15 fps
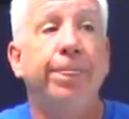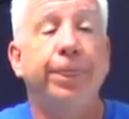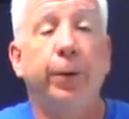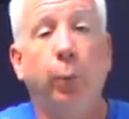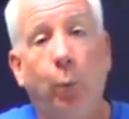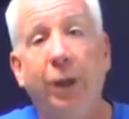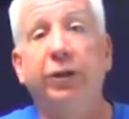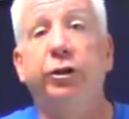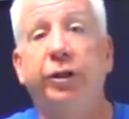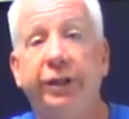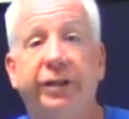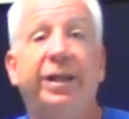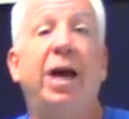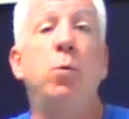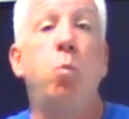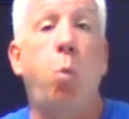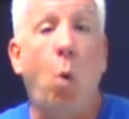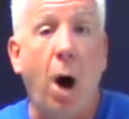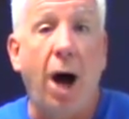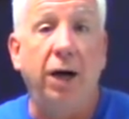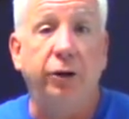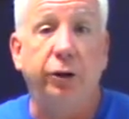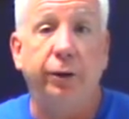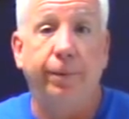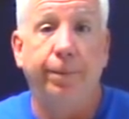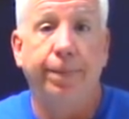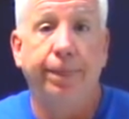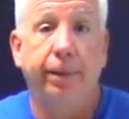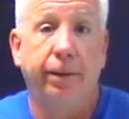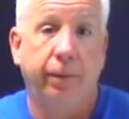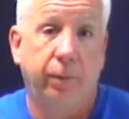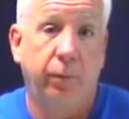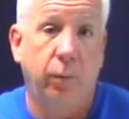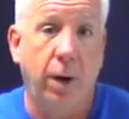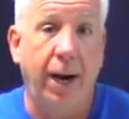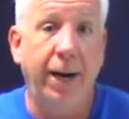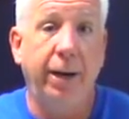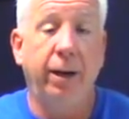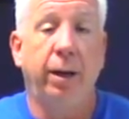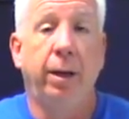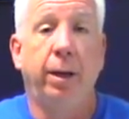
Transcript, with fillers: when she said watch, right?